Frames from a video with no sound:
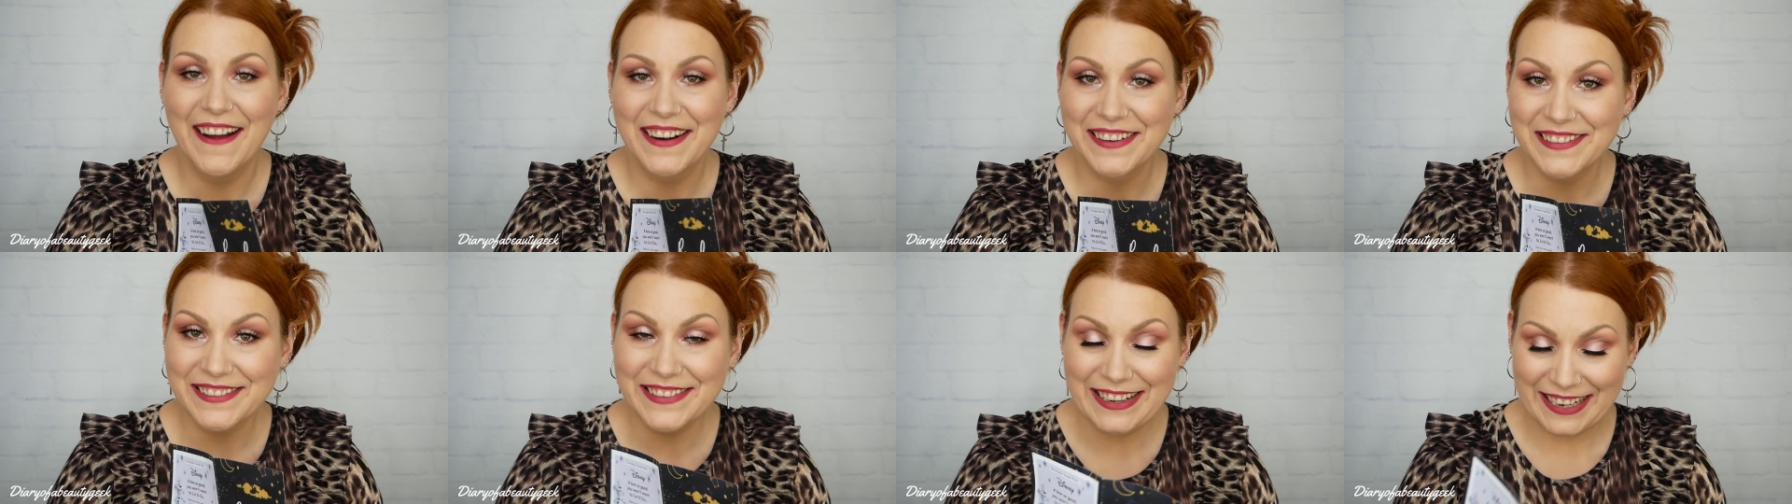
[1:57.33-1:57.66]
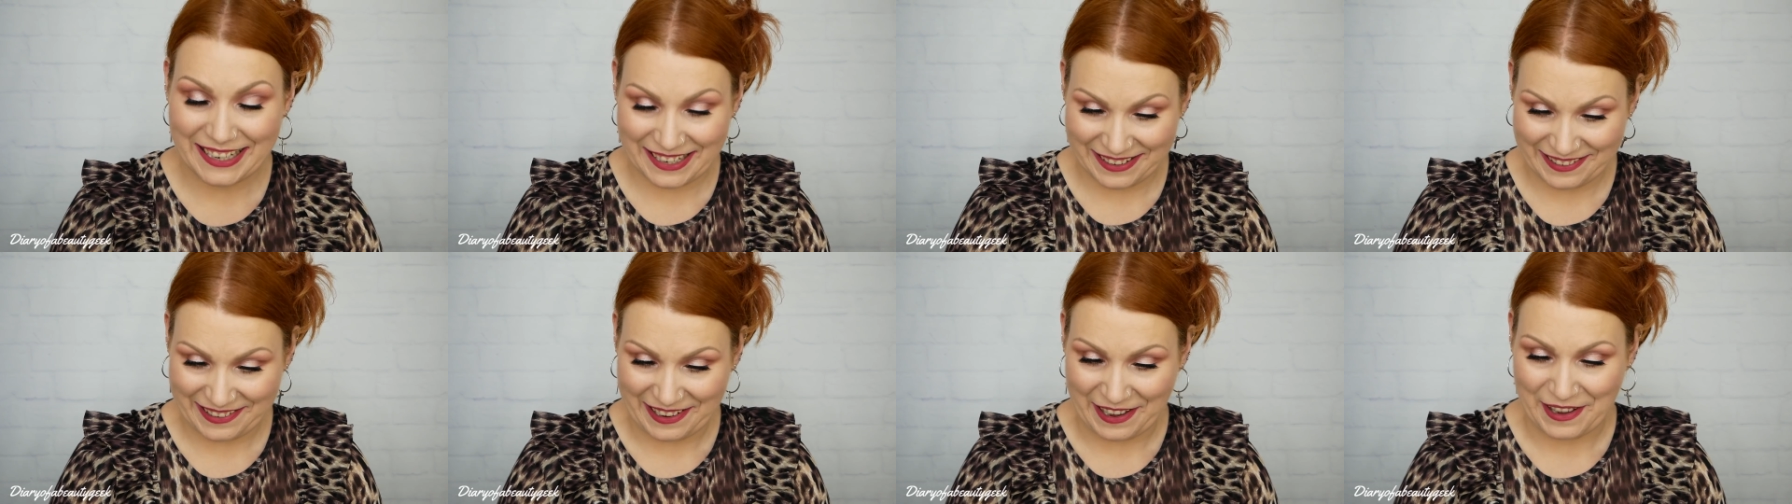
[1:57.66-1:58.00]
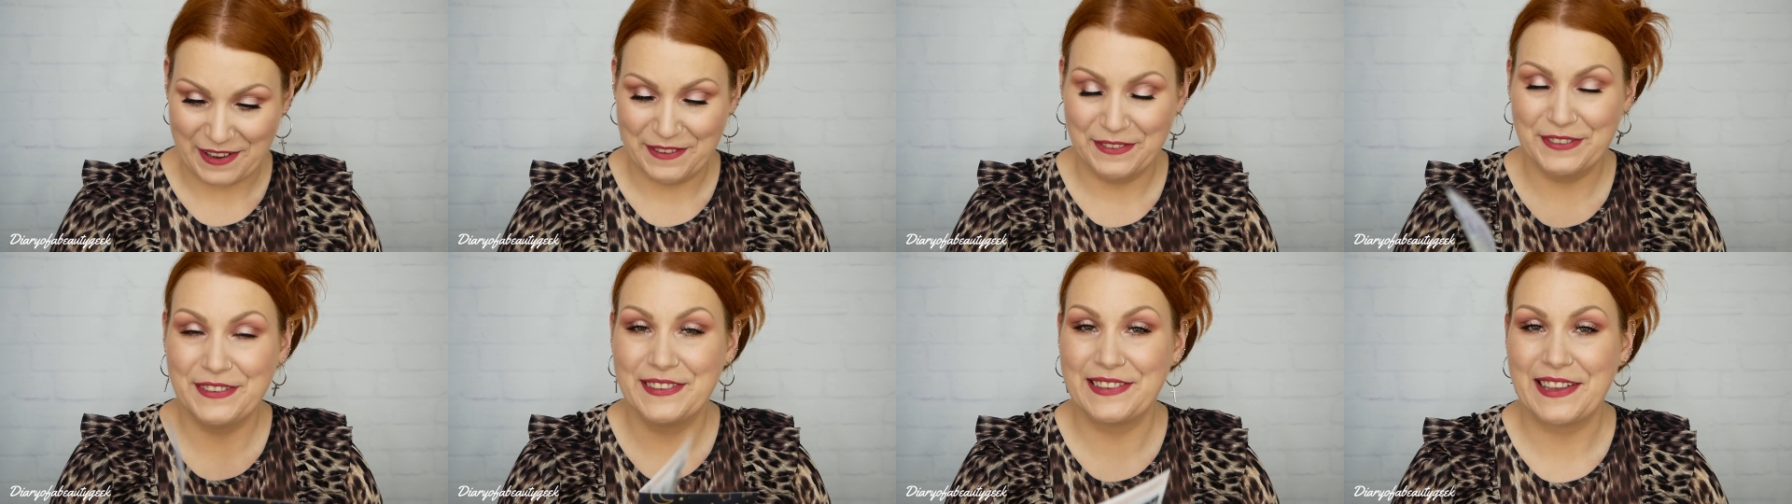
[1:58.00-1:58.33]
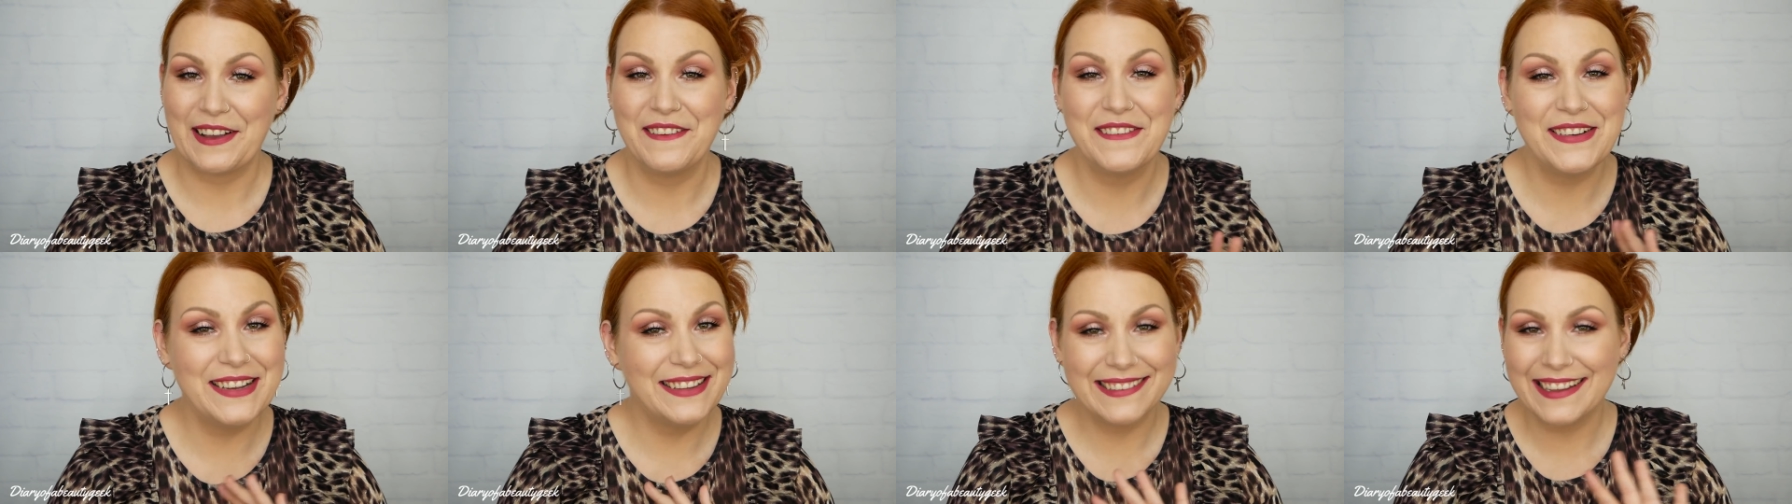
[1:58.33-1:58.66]
Really chuffed.
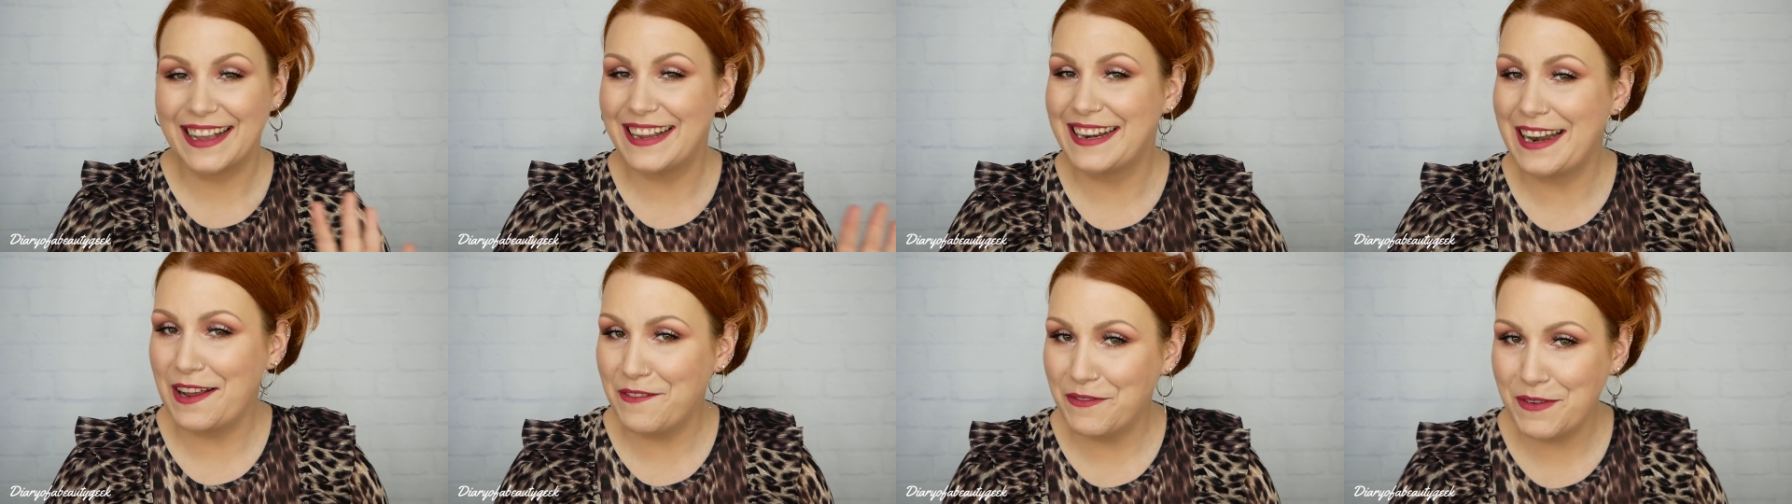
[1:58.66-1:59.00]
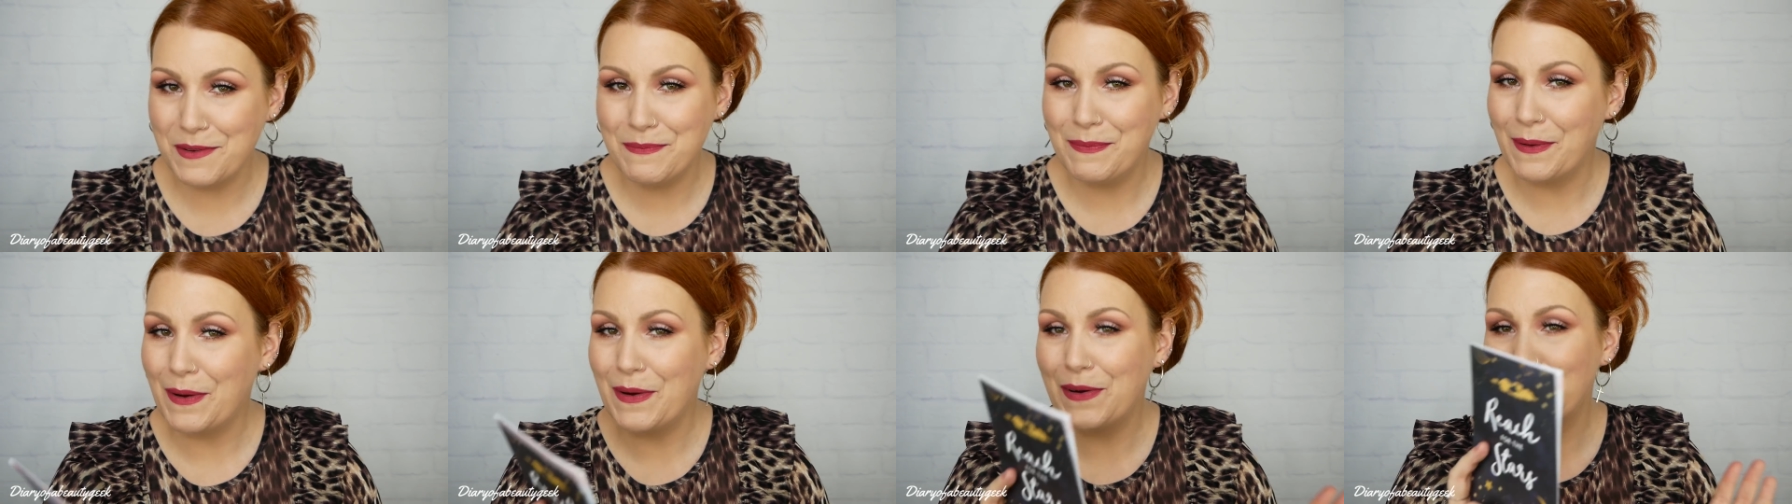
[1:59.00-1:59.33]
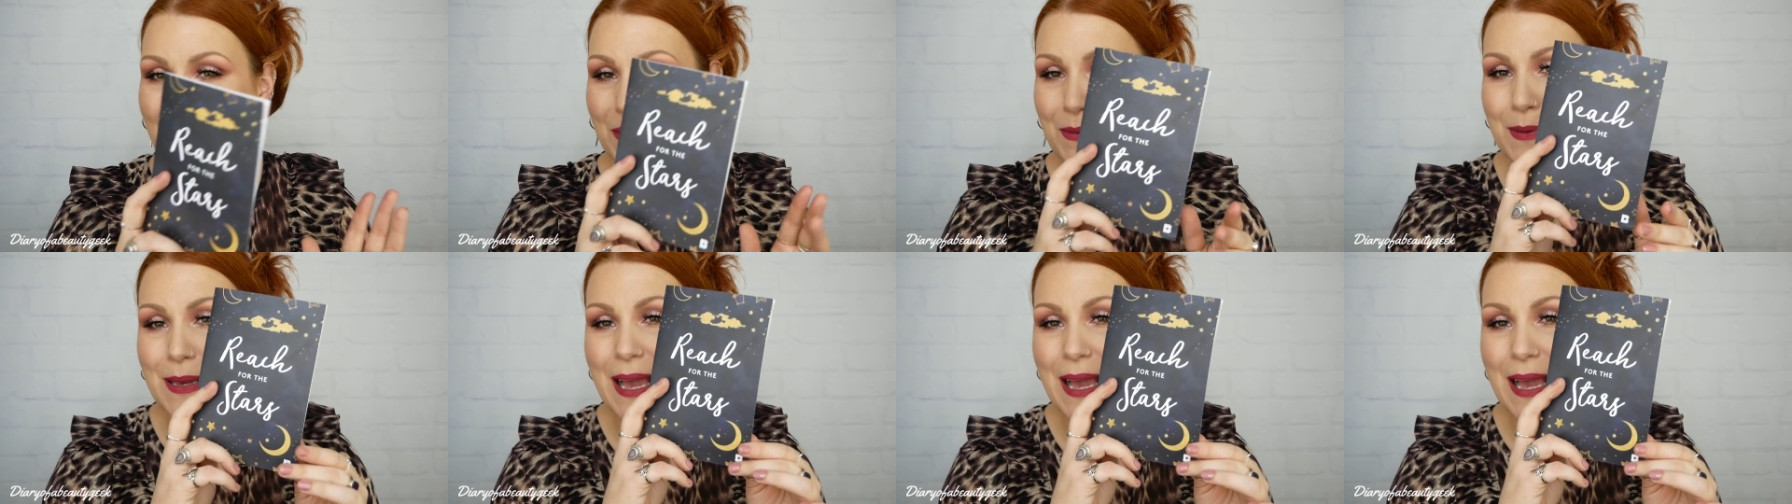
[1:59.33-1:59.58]
So inside every box